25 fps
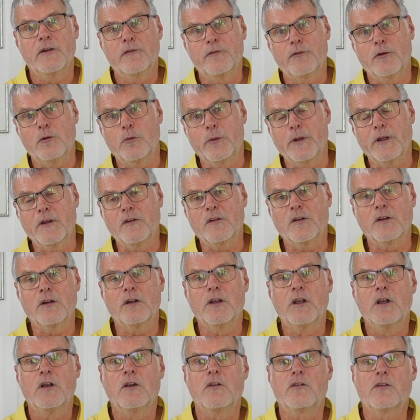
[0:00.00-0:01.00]
for winter,
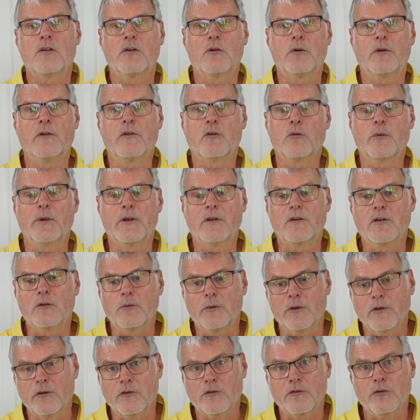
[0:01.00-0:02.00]
so in the winter
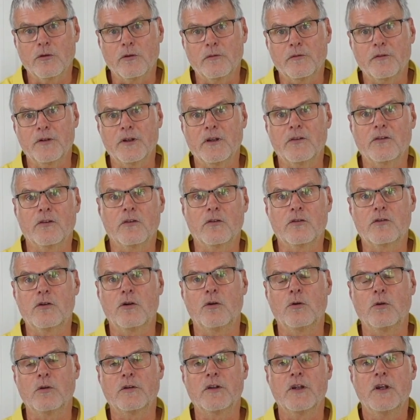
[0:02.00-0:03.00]
when the surface is
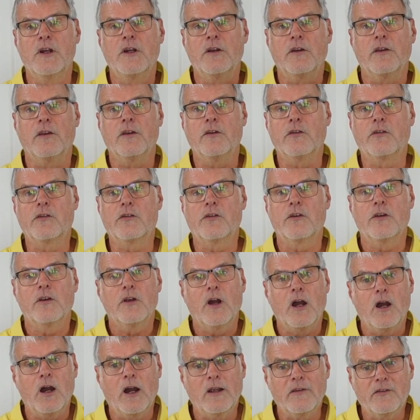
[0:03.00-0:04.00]
cold, this
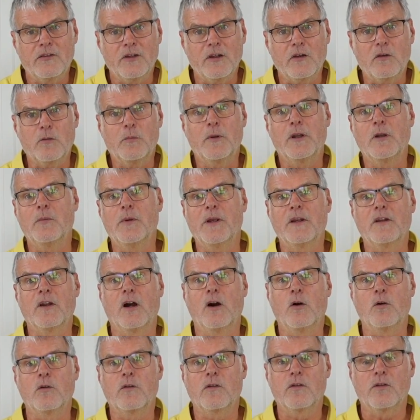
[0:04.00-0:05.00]
6 millimeter
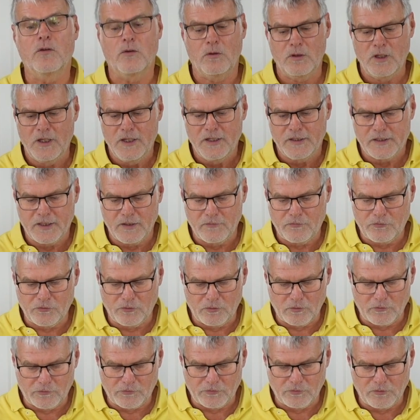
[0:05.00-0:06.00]
outsole gives
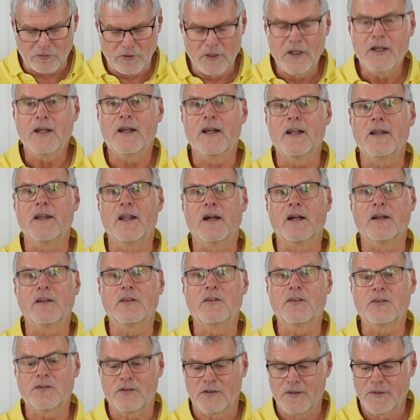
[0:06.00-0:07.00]
also a
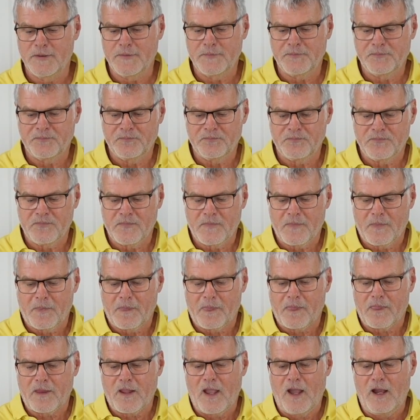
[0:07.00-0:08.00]
nice
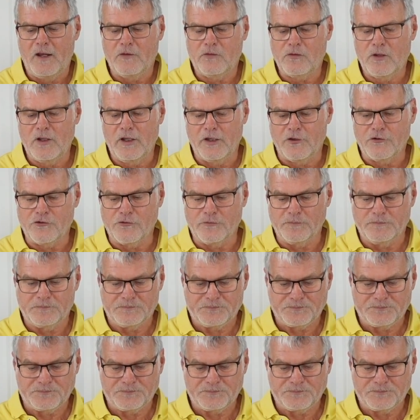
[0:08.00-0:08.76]
isolation.